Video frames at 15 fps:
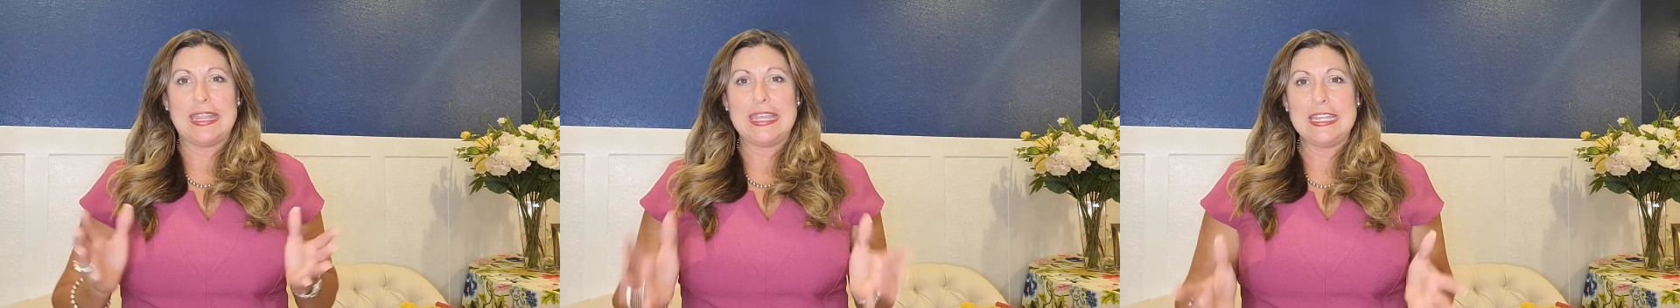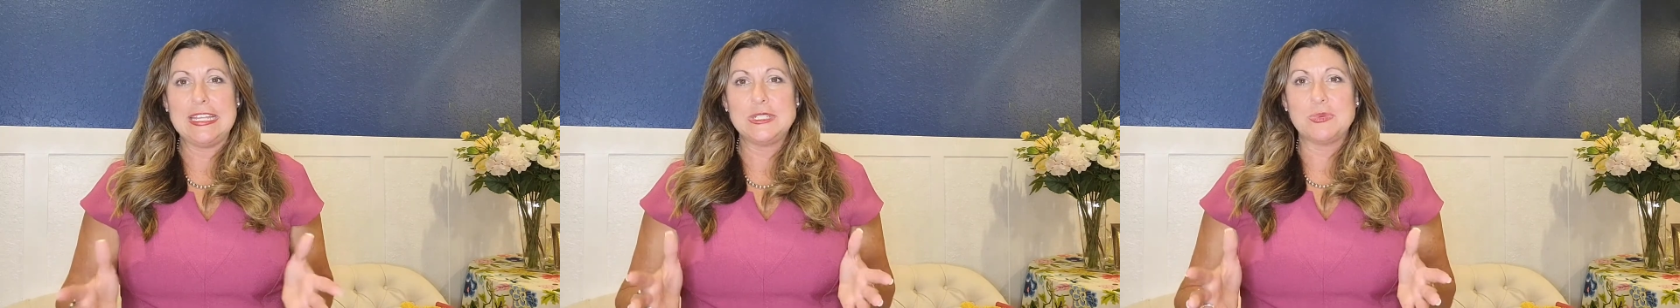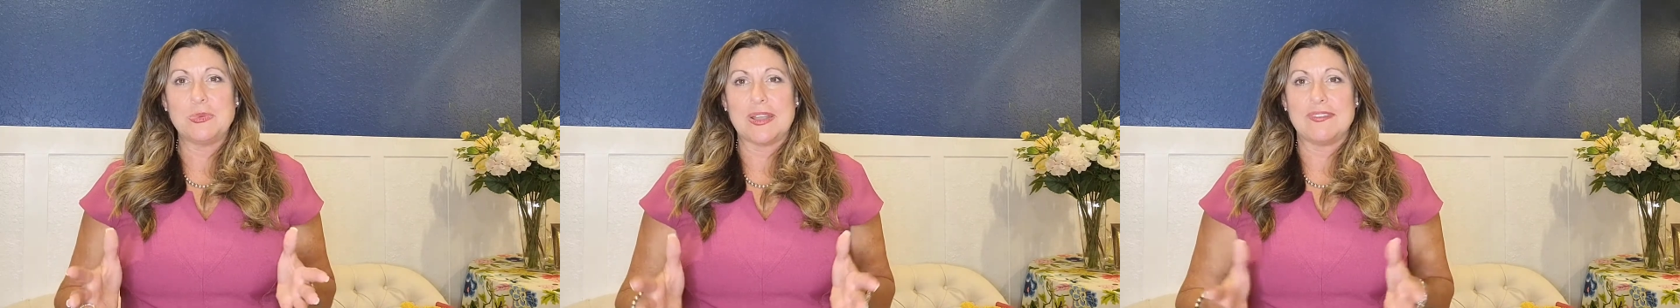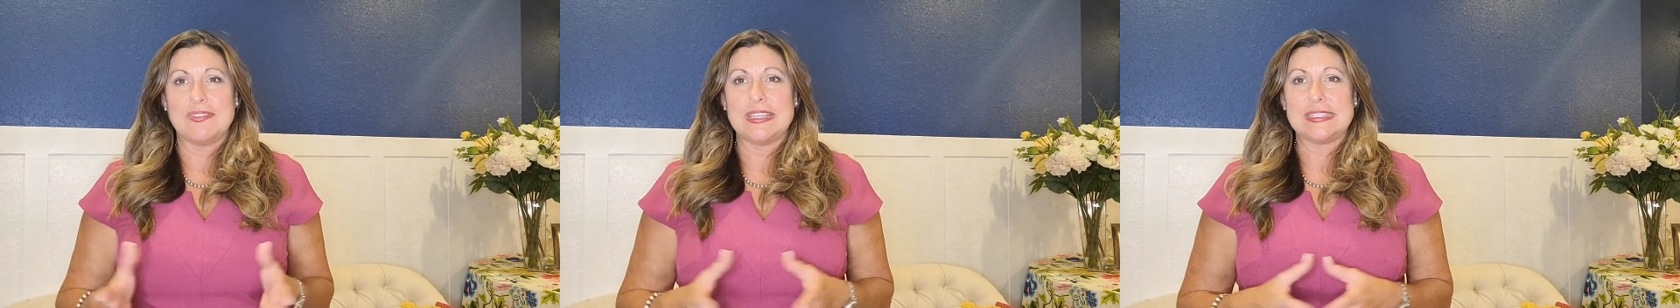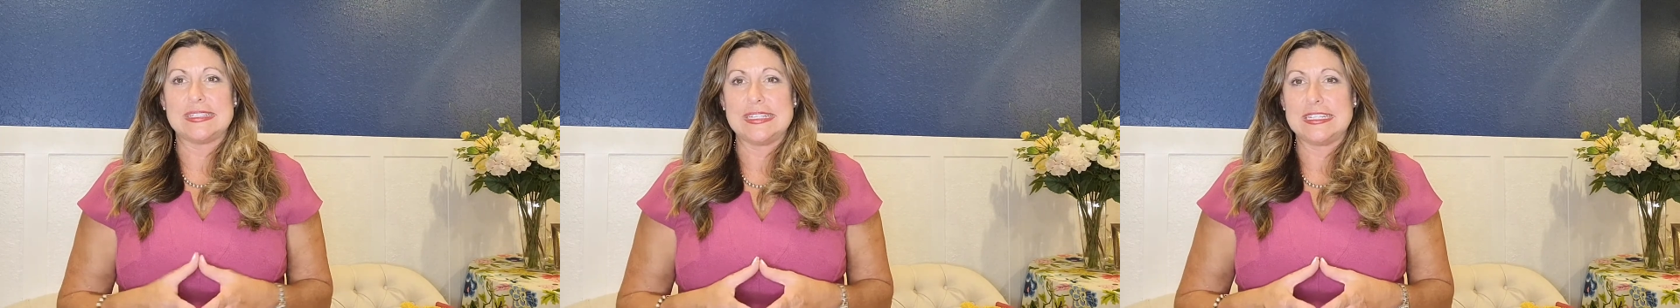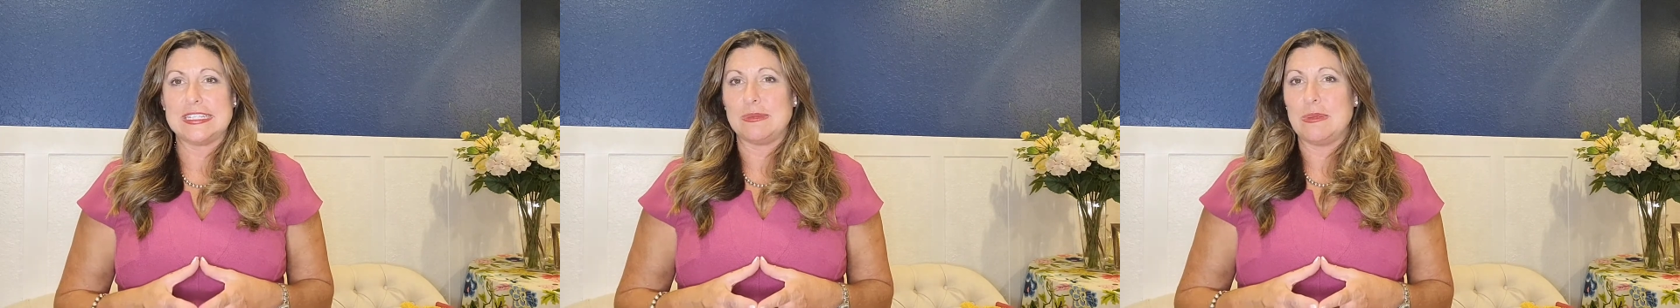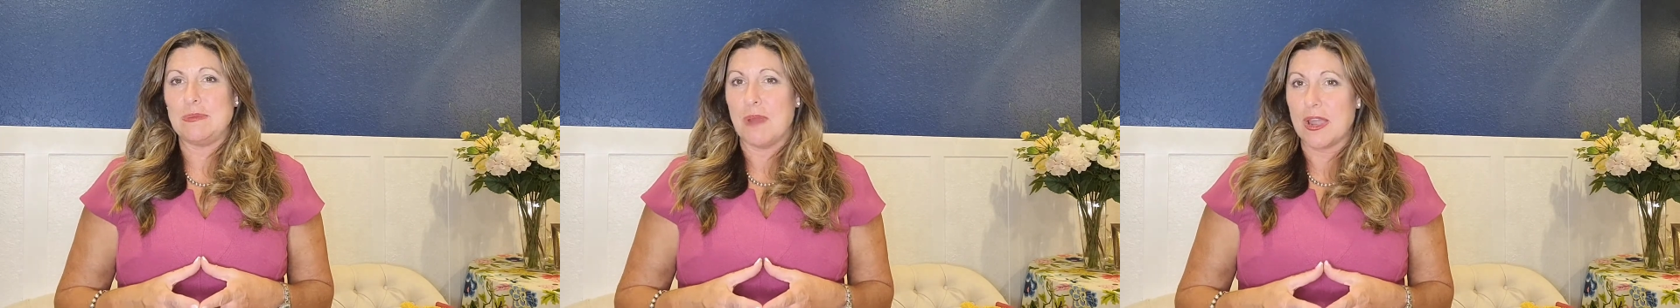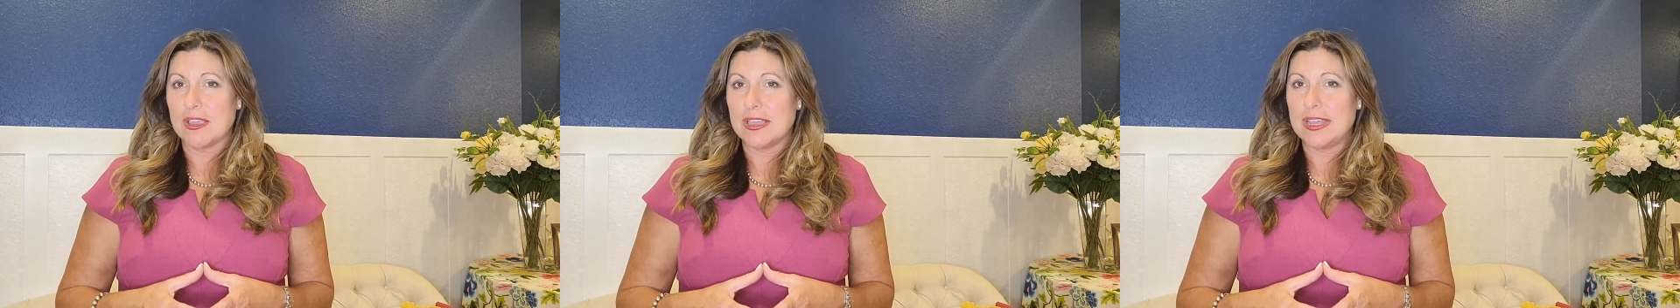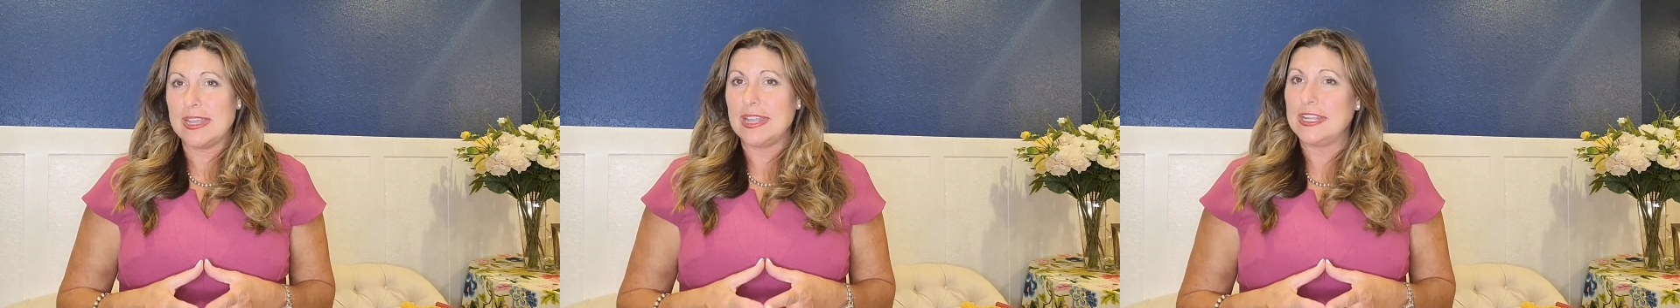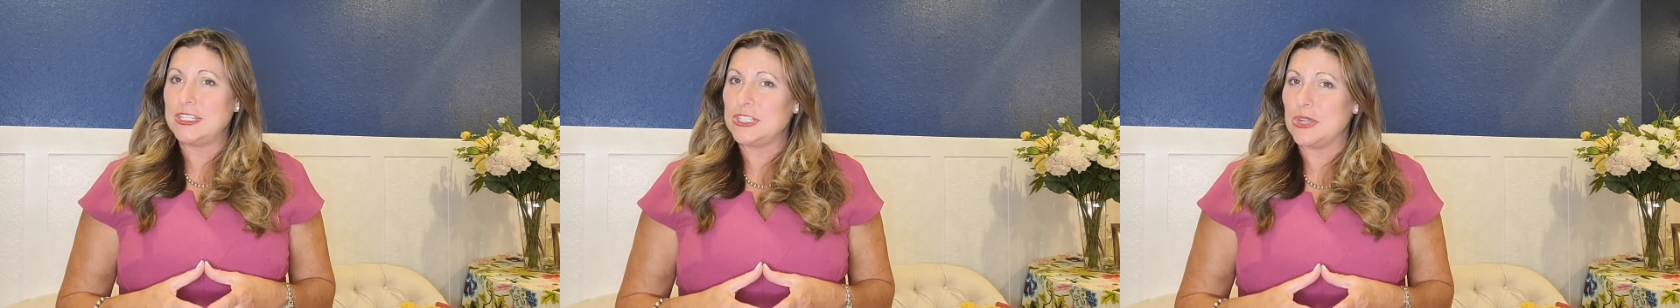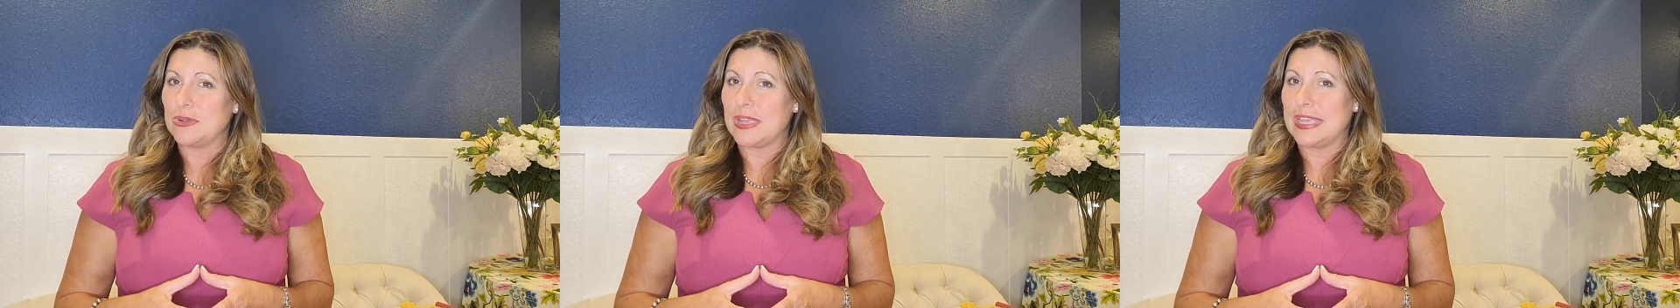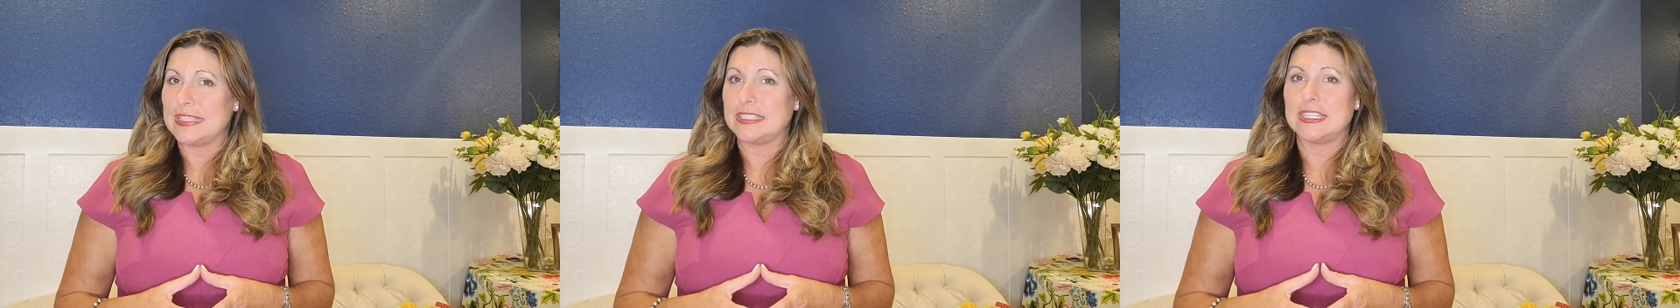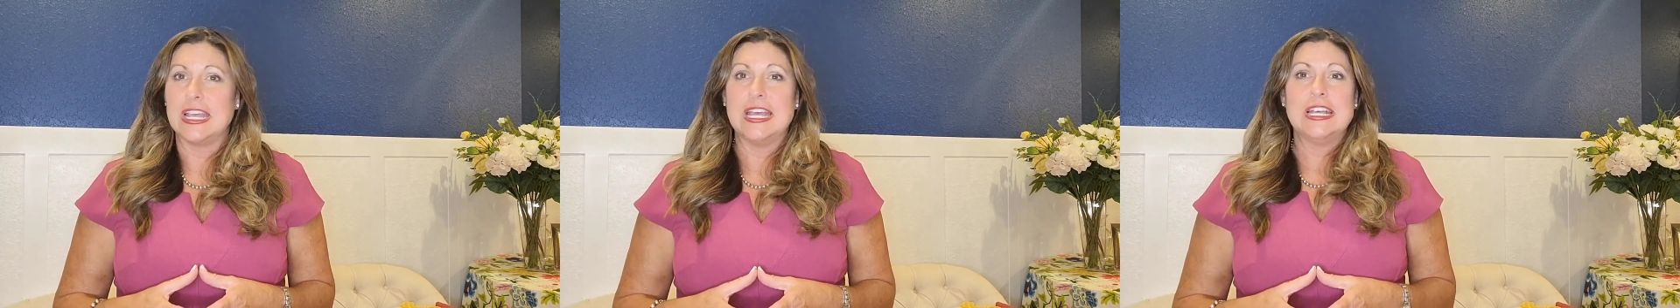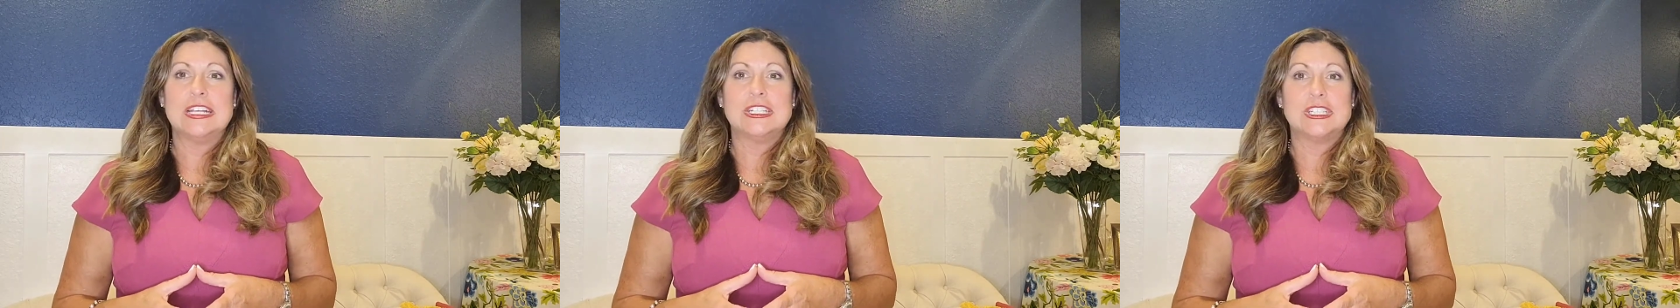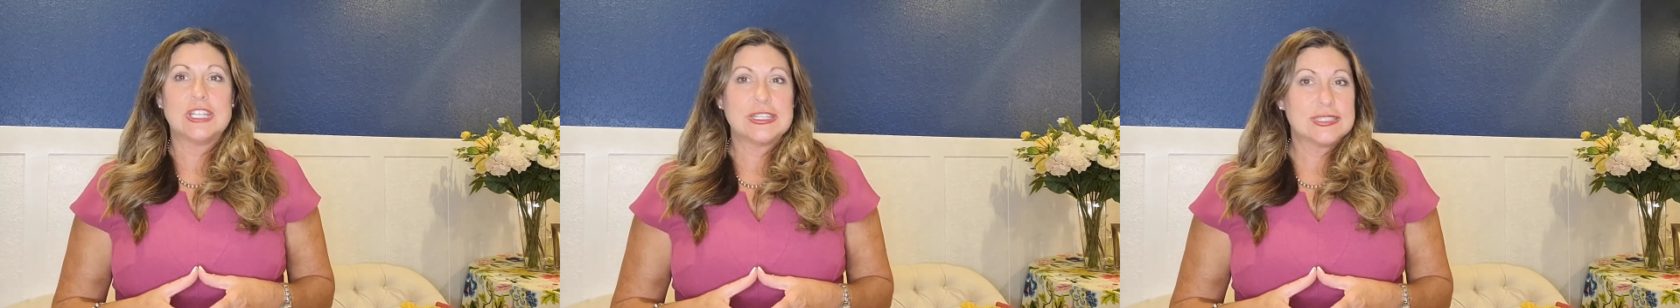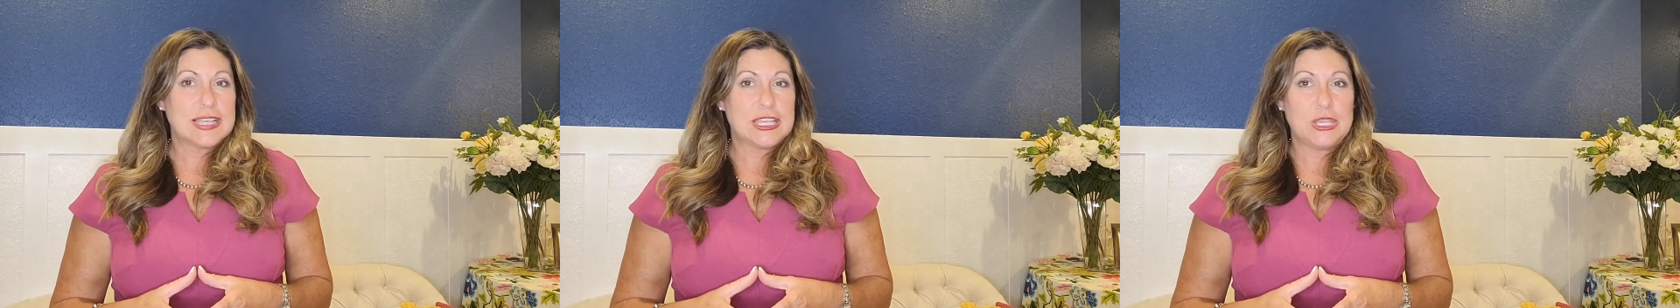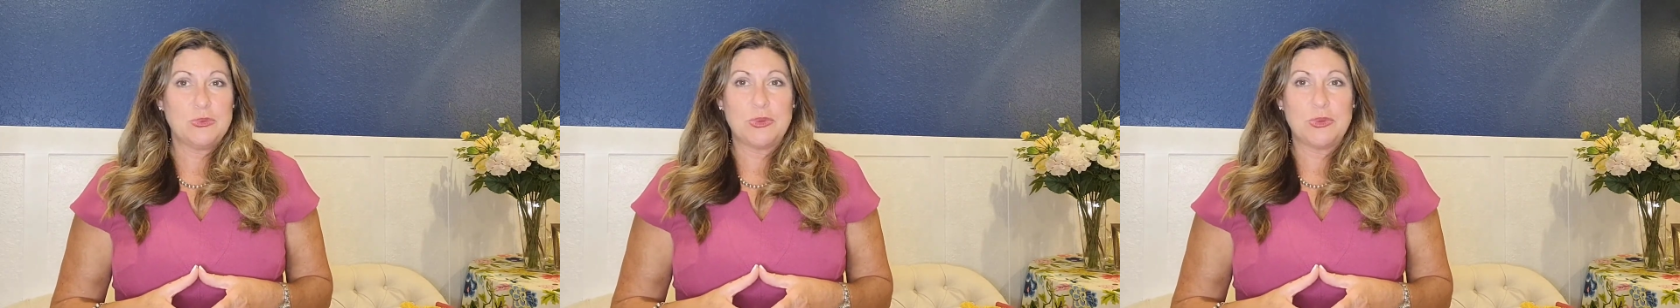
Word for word: and each one of these needs to be marketed and showcased just